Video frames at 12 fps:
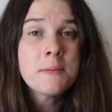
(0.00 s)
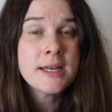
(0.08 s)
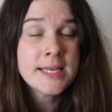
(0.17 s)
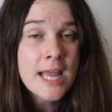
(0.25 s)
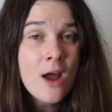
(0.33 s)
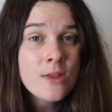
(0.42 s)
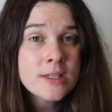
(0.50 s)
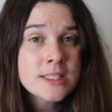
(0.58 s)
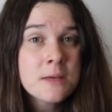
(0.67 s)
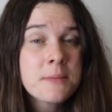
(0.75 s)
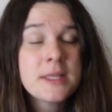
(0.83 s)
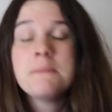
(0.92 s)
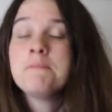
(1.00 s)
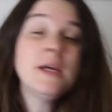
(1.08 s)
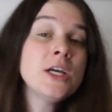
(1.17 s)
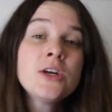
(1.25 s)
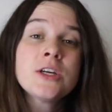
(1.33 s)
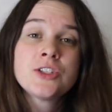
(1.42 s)
But now that somebody
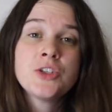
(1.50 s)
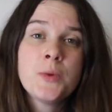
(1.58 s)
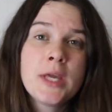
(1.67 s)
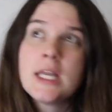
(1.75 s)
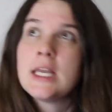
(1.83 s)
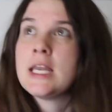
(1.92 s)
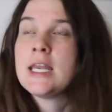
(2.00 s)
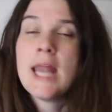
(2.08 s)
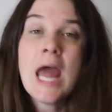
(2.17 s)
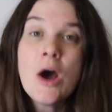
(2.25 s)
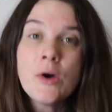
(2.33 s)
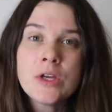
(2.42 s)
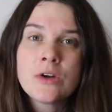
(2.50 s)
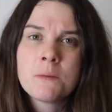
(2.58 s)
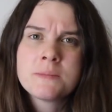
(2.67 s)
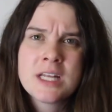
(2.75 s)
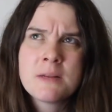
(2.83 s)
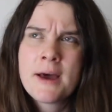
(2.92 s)
bigger is doing it, now you're
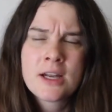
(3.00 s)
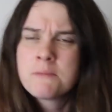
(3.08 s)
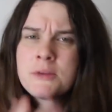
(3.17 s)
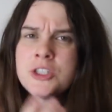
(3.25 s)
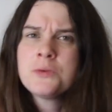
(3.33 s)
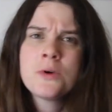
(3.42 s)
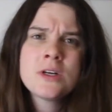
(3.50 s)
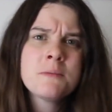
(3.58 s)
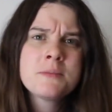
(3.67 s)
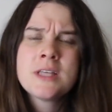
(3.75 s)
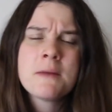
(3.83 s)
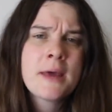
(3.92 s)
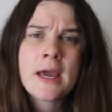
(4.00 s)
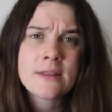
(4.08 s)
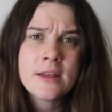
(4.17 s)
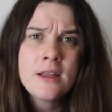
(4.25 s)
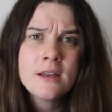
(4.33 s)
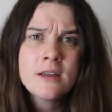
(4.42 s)
upset about it, but you weren't upset back
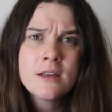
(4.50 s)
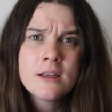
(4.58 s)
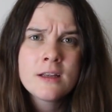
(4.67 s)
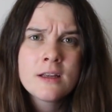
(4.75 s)
then.